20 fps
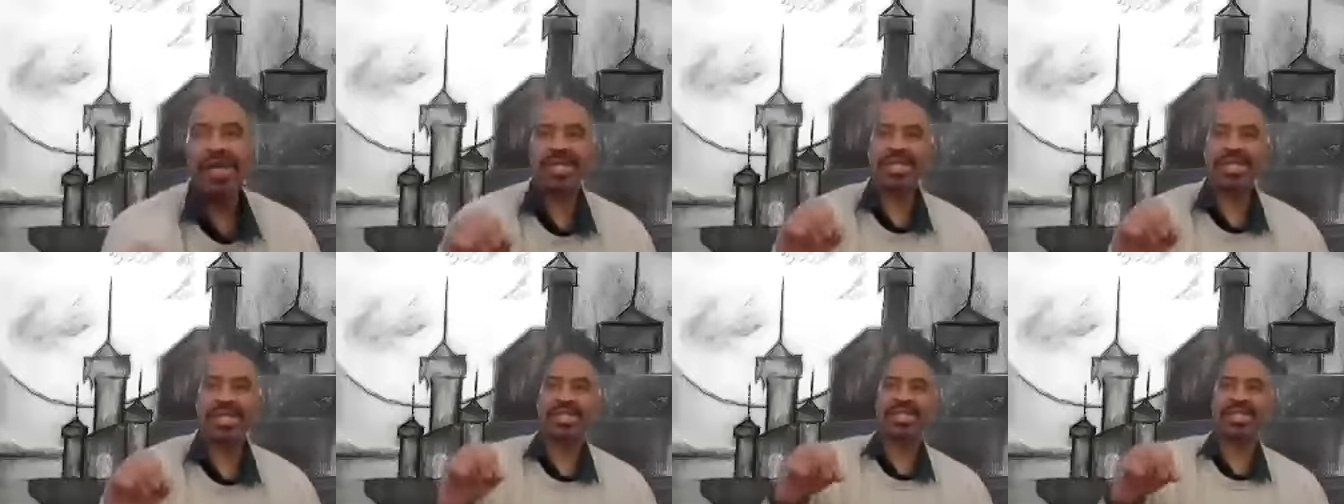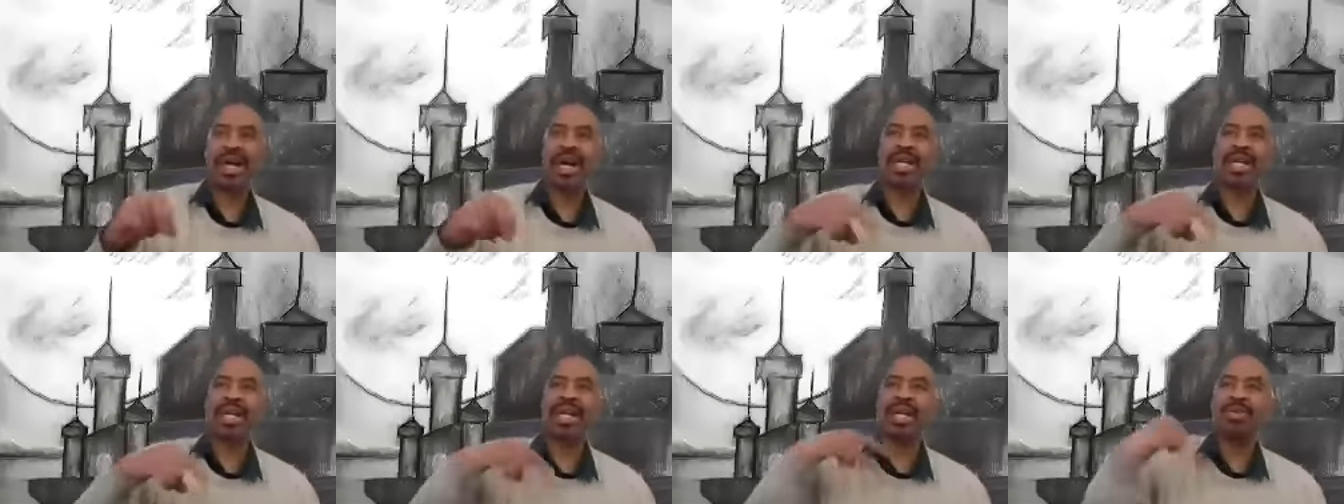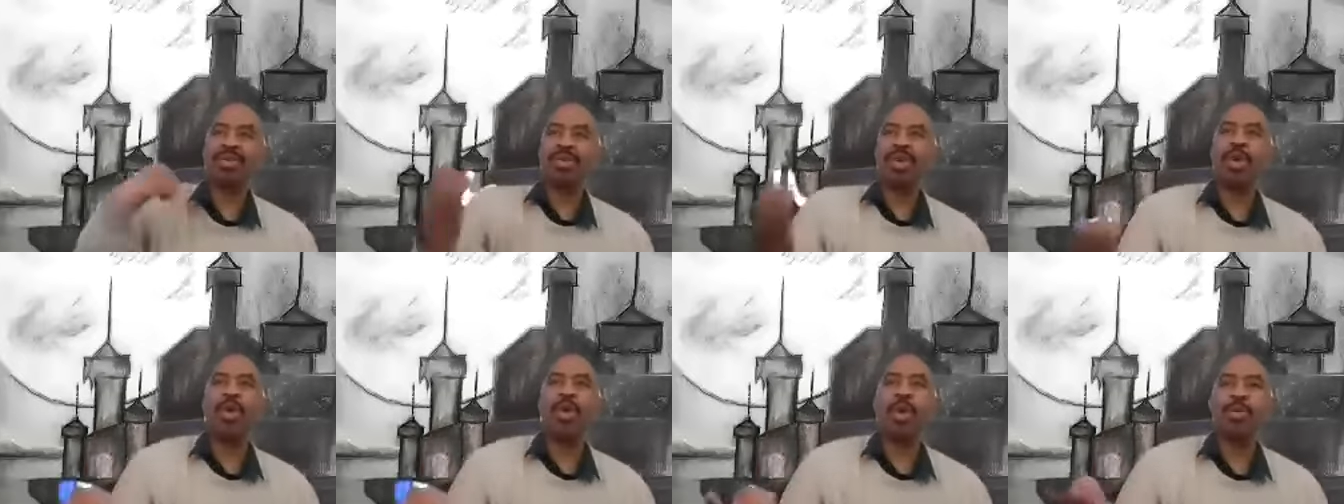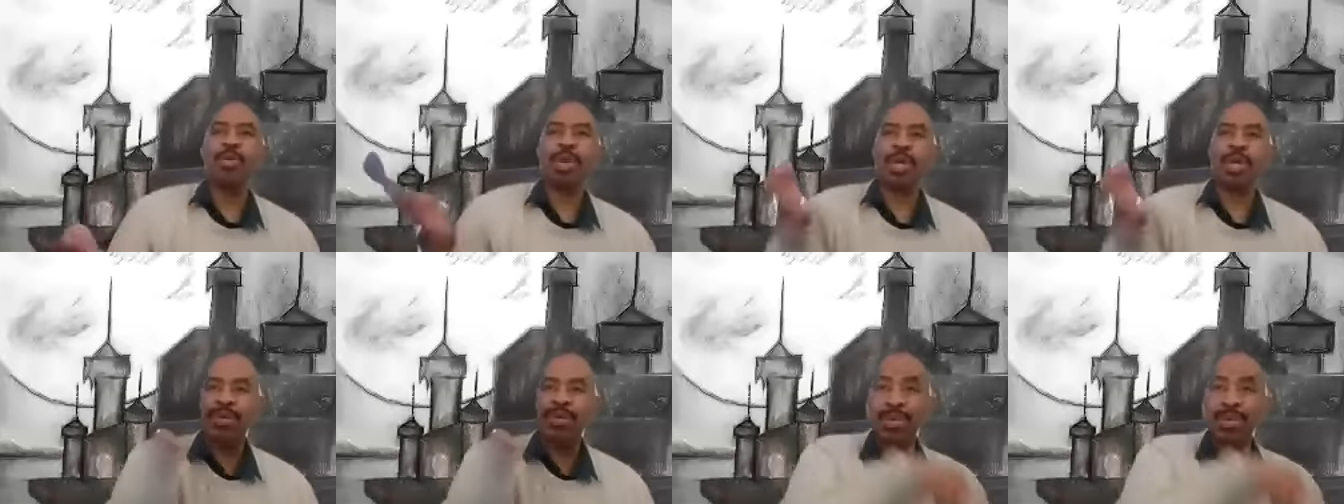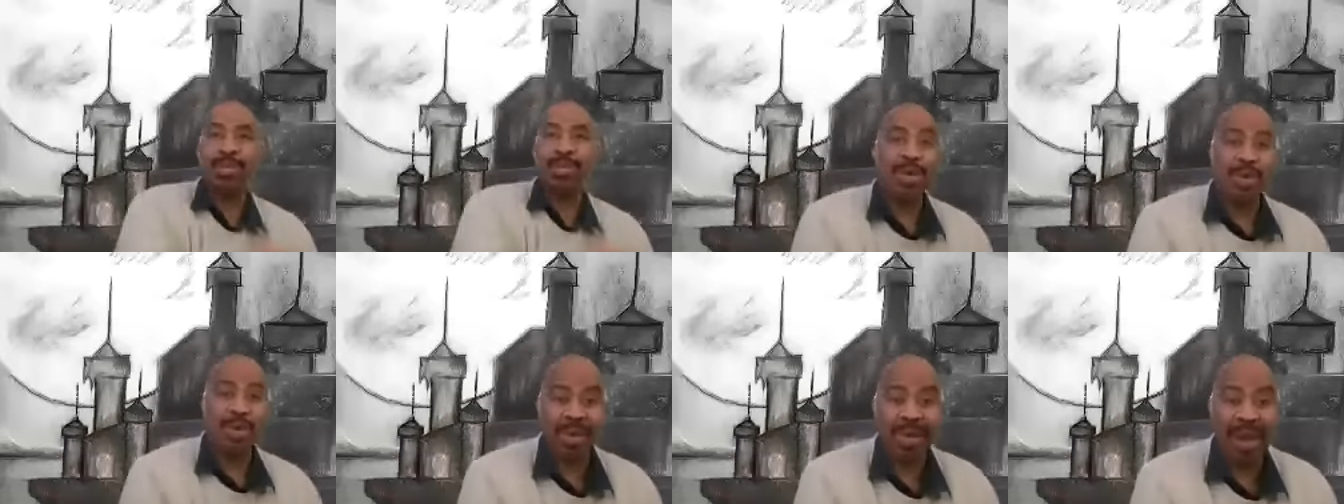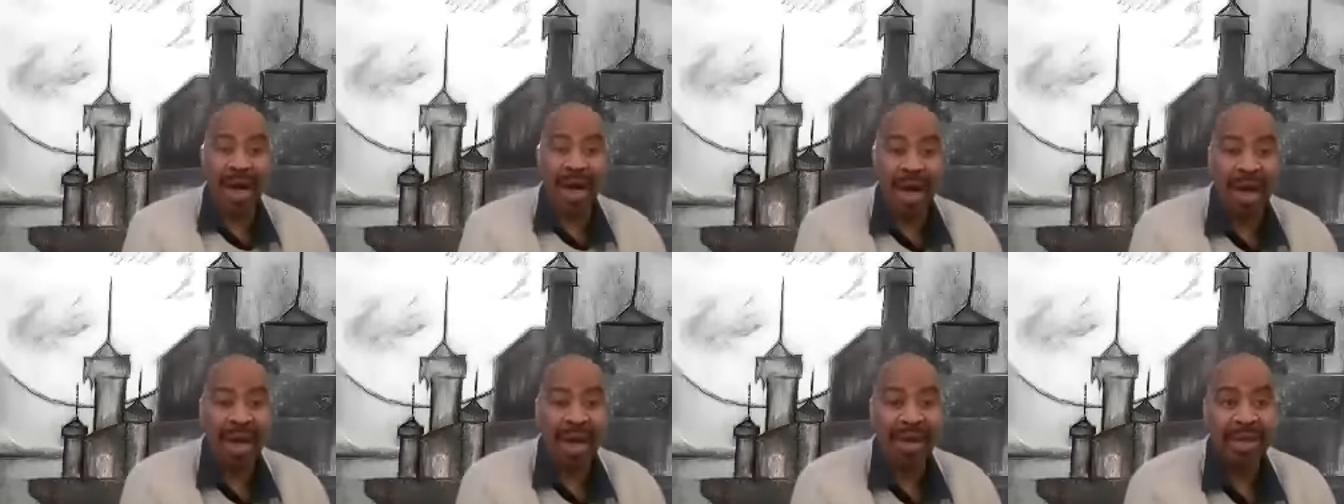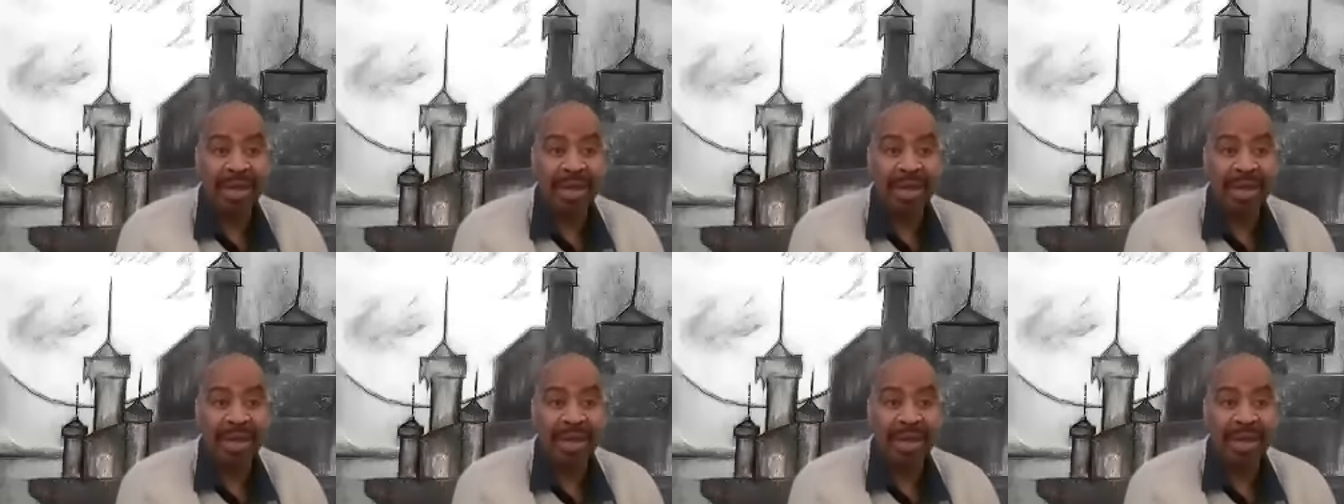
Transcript: like let them know I'm getting ready to be online.